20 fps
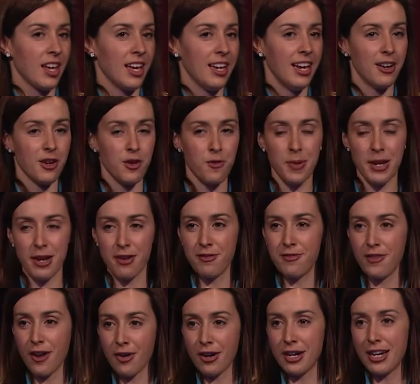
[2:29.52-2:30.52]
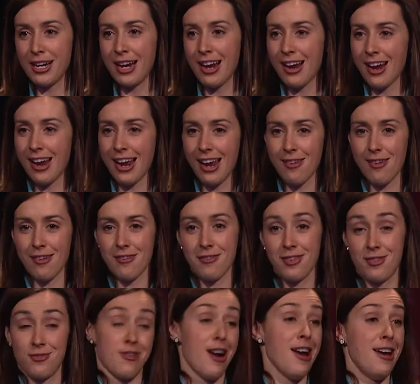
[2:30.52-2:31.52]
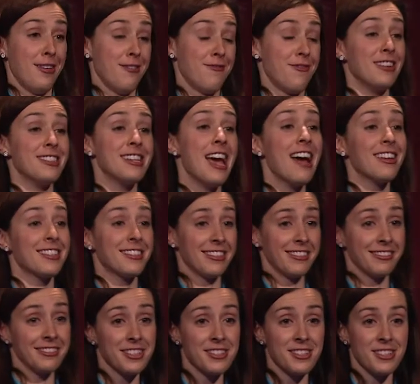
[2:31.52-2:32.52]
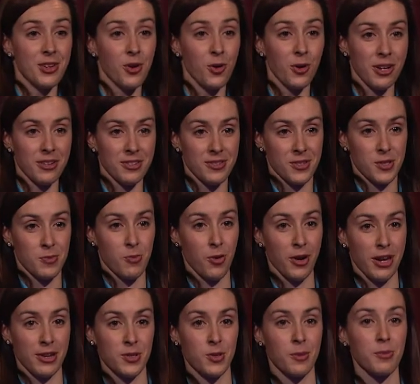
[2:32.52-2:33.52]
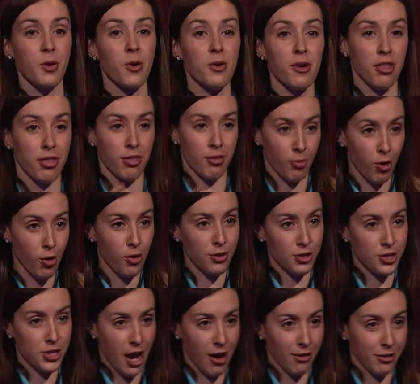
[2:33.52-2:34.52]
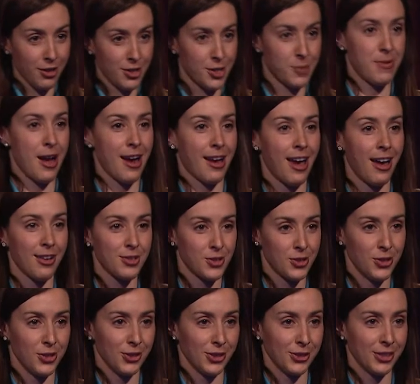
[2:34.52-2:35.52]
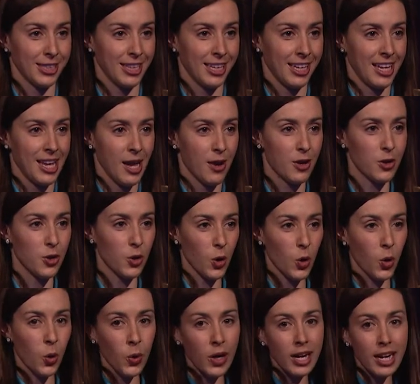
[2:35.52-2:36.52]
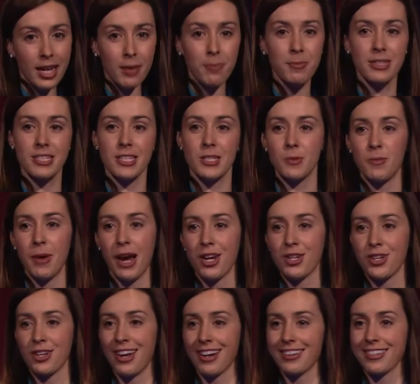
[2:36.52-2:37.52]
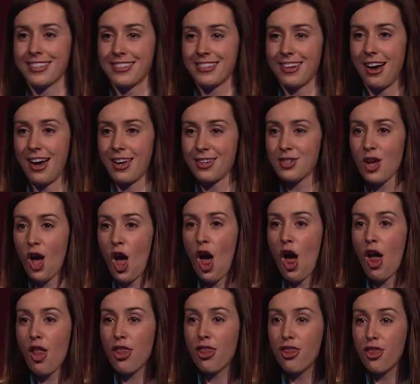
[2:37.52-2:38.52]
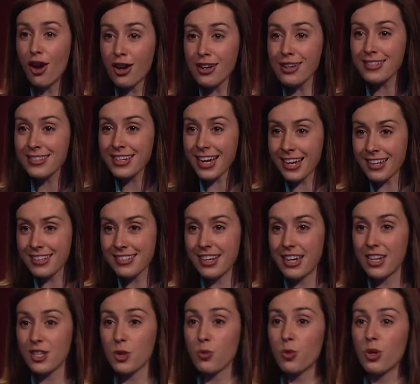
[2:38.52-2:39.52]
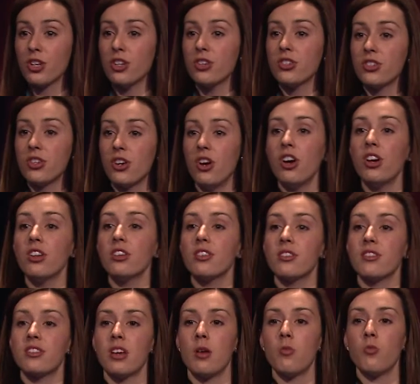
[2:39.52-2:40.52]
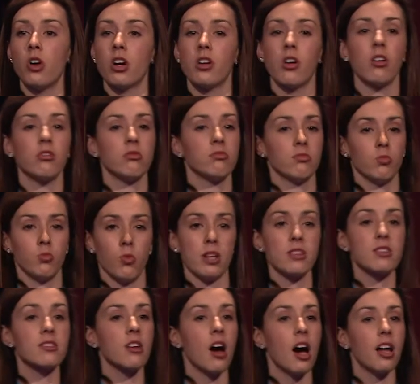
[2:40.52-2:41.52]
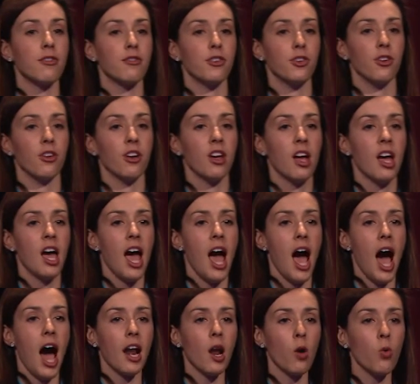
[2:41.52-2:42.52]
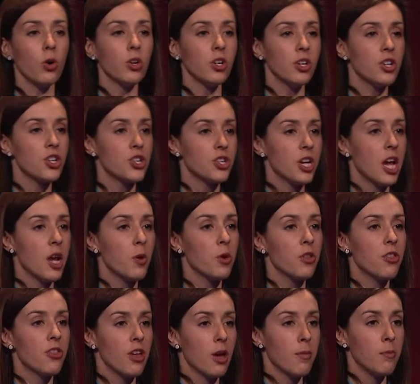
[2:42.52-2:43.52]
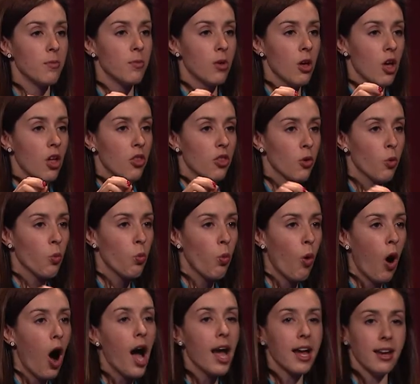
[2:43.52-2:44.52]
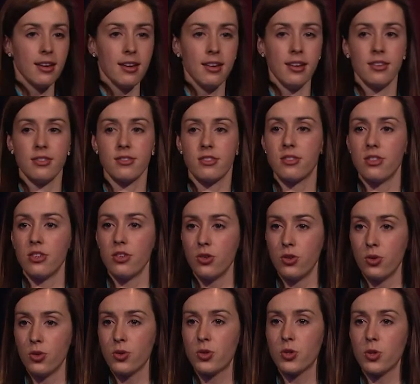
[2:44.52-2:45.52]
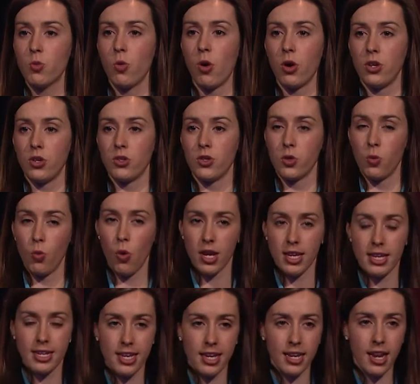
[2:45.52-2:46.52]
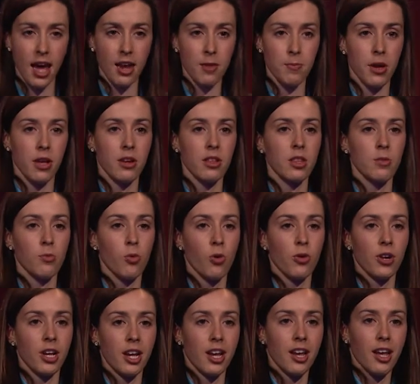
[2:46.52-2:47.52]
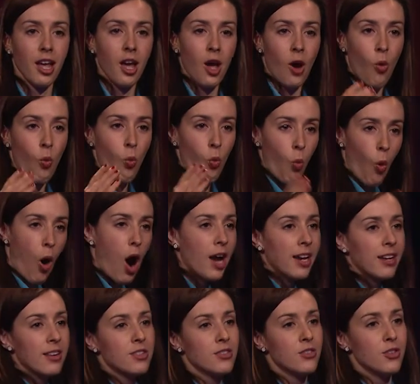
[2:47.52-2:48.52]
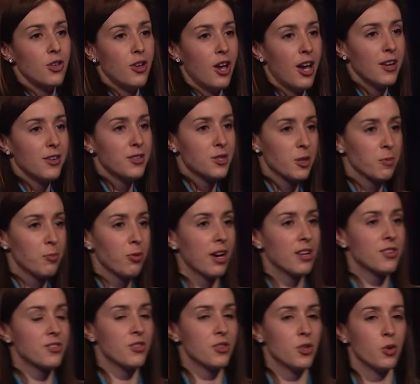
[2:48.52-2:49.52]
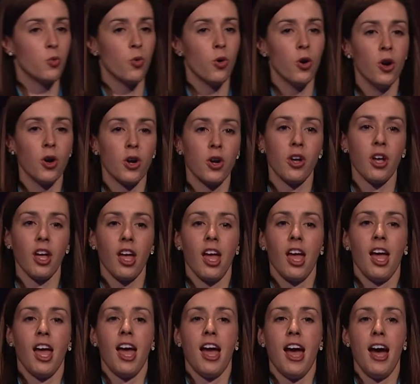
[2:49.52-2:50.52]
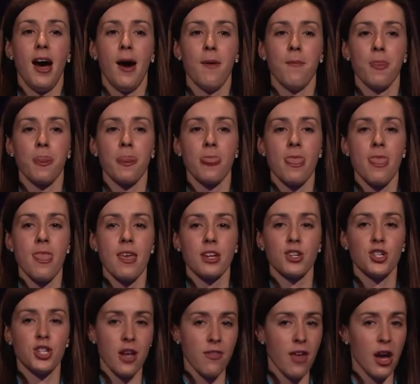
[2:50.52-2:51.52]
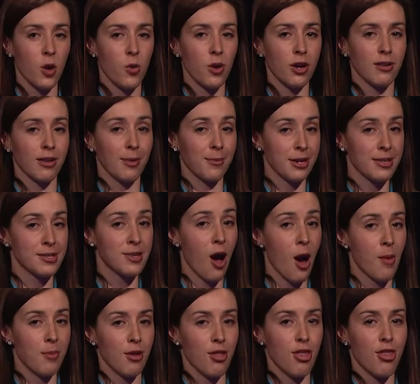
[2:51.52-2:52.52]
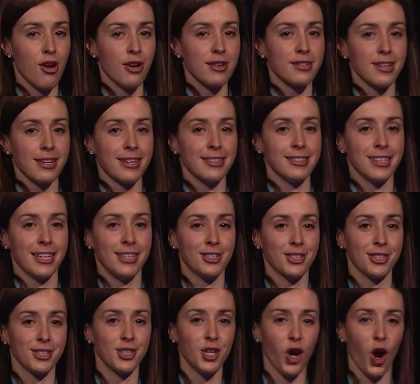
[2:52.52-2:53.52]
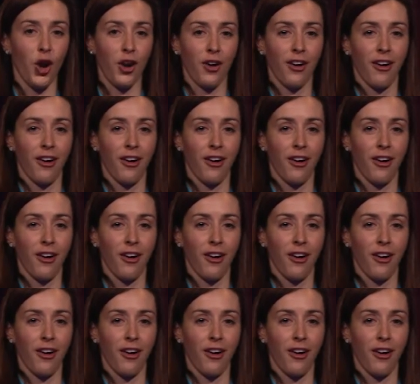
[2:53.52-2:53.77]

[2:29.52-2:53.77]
Now, you've been a very great, fantastic listening audience this morning, so I'm going to throw the challenge back out to you. I'm going to do a quick participation exercise, 30 seconds each. I want you to turn to someone on one side of you, and I want you to share with them the why it is that you do what you do, why you get out of bed in the morning, why it is that you head to the place that you work. Share that quickly. I'm going to time you. 30 seconds each. Go.